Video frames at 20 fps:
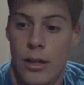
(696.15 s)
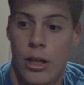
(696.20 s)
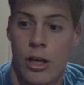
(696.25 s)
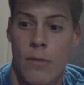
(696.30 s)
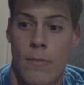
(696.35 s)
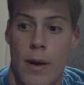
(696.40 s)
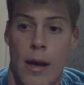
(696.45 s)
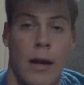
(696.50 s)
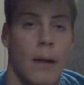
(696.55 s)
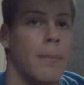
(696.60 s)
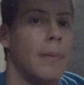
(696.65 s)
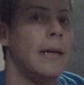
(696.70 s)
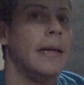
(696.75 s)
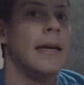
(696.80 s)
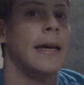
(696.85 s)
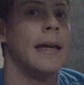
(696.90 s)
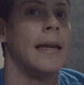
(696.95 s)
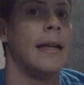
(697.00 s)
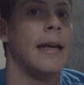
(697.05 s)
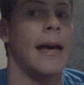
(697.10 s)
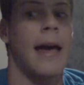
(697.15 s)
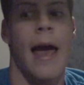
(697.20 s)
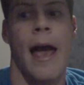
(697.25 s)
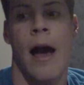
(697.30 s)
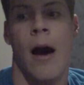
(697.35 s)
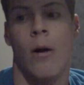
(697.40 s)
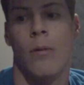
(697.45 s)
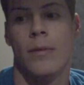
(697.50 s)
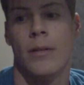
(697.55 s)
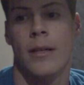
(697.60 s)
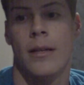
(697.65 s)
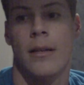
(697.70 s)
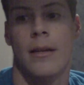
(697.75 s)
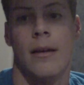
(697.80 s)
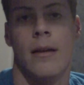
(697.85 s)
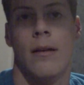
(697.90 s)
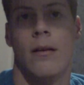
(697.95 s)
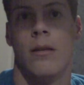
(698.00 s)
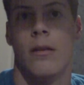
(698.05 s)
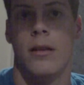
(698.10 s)
You better begin out
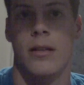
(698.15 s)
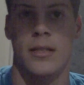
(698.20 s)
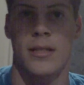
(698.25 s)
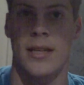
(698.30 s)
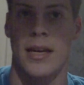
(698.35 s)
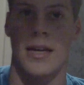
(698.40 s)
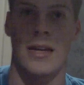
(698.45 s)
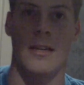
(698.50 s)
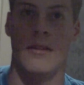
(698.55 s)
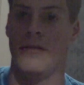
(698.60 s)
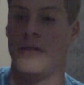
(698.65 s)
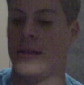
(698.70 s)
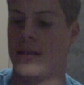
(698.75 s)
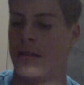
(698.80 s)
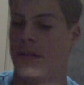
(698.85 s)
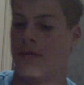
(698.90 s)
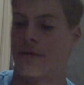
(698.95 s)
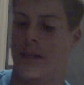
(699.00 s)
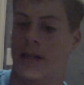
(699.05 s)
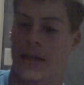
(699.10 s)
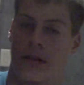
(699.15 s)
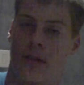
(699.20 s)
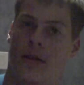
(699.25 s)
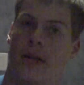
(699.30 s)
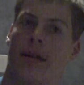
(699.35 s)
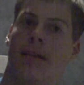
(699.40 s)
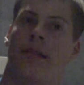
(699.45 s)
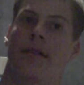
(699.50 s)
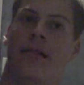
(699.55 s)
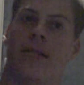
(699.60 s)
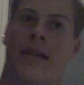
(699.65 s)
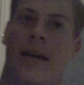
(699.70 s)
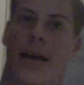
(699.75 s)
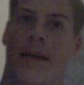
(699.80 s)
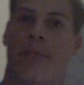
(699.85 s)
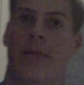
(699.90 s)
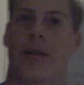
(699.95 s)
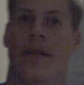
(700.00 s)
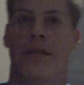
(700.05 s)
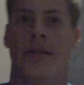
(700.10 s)
the second you see this video to get this
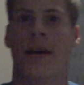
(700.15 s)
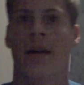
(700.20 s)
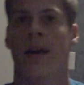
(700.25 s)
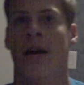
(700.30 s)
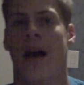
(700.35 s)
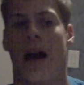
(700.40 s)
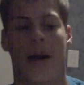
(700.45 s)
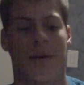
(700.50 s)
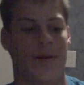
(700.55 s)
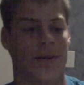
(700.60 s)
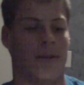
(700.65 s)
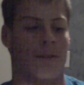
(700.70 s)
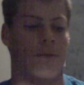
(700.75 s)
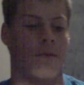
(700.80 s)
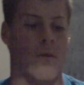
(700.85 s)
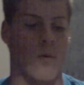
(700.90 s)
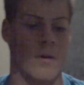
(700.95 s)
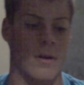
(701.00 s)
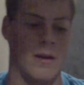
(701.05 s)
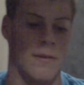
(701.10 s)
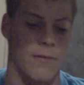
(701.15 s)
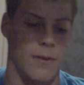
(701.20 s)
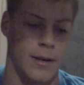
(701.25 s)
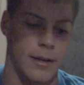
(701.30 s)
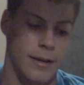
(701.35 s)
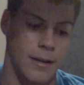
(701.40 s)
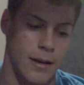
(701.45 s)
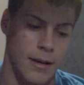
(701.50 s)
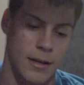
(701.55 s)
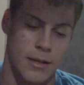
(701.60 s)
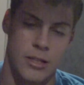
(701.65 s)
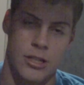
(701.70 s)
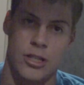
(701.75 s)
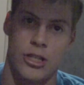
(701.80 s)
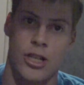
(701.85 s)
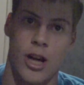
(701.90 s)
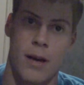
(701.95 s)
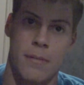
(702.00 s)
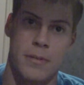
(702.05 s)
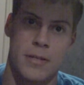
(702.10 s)
game, because I went to 4 different
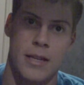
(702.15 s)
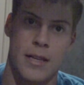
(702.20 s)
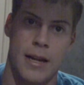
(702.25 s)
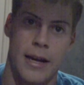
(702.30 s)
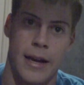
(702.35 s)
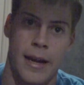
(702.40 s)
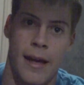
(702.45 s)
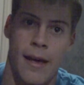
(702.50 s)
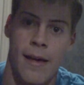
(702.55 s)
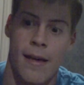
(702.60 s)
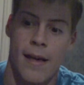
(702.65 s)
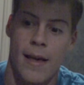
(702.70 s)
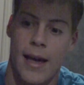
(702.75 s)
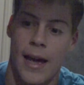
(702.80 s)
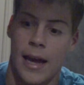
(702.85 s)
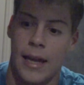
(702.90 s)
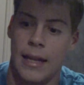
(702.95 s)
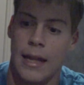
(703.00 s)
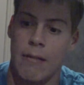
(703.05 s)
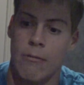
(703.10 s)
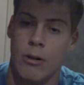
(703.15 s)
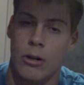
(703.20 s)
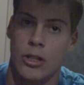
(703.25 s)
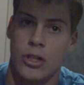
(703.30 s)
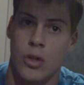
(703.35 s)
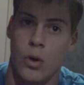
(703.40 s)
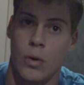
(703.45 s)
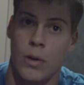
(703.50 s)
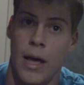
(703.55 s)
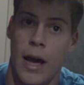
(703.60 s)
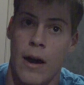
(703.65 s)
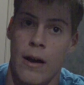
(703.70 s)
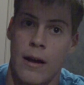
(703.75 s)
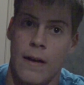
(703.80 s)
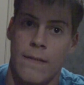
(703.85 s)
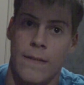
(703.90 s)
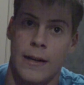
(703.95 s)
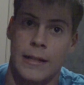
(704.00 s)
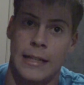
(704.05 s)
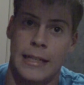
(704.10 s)
shops today and they were sold out. I
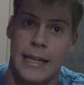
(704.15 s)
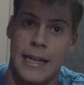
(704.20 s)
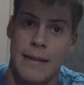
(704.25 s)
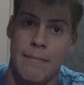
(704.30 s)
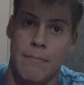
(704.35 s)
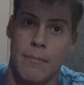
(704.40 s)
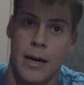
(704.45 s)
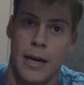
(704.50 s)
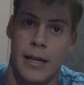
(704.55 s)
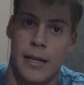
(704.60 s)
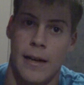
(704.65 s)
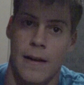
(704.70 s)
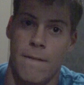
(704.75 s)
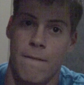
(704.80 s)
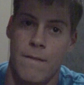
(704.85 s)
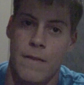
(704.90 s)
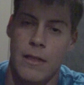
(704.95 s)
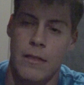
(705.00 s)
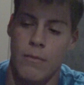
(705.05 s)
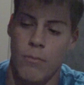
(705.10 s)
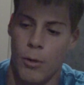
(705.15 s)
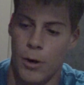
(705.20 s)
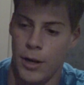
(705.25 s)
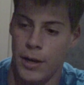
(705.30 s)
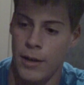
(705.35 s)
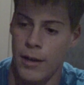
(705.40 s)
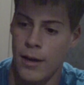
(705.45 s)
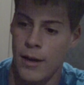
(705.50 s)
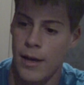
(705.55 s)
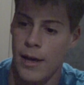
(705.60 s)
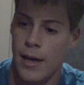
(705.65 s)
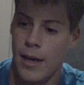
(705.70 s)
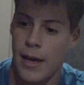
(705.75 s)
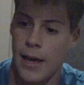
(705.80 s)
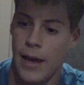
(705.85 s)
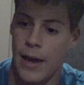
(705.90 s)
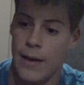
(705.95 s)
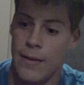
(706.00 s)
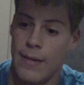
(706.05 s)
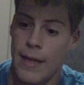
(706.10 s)
finally hit my 5th one,
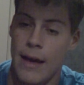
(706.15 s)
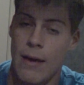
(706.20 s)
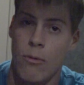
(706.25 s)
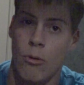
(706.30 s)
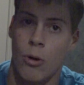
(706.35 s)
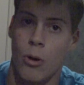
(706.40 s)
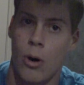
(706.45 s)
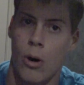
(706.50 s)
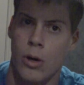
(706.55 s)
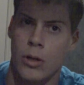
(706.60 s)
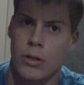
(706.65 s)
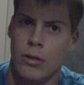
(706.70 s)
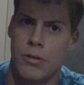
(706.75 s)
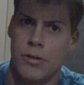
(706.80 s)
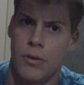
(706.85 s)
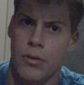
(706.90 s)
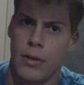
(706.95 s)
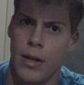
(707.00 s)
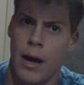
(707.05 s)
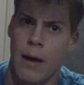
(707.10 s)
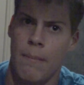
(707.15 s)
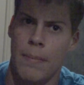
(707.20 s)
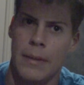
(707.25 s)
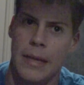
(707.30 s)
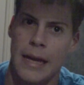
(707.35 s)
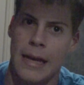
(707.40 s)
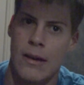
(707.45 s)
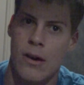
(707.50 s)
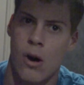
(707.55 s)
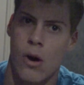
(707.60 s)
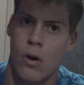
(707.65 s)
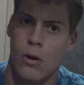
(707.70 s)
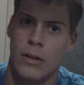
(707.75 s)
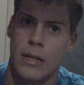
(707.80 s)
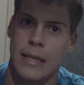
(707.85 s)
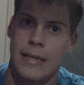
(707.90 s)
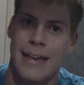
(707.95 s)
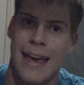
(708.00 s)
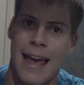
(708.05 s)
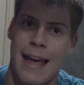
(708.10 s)
and they were also sold out, but they called
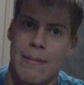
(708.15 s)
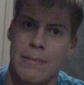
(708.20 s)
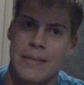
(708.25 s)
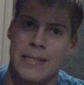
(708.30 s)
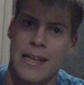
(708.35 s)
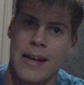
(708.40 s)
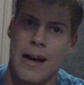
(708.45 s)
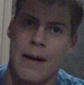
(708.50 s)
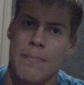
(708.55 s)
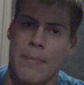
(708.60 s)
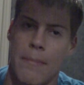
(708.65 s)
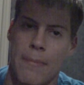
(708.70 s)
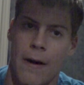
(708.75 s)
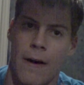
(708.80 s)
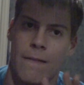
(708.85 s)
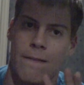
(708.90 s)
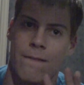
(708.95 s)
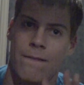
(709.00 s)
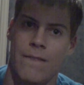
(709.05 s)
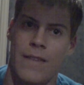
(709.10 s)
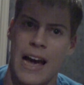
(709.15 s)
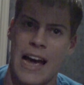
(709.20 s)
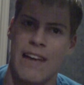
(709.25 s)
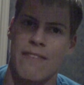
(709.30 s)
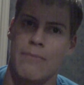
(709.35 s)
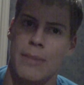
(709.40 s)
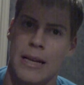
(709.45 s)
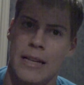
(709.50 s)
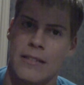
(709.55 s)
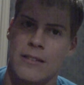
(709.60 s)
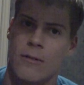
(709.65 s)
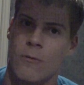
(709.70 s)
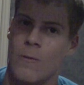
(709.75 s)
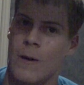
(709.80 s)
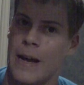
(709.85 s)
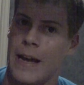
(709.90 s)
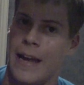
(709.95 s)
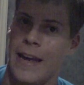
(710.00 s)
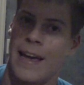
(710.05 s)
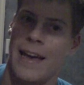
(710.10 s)
a GameStop about 5 minutes
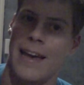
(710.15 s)
away.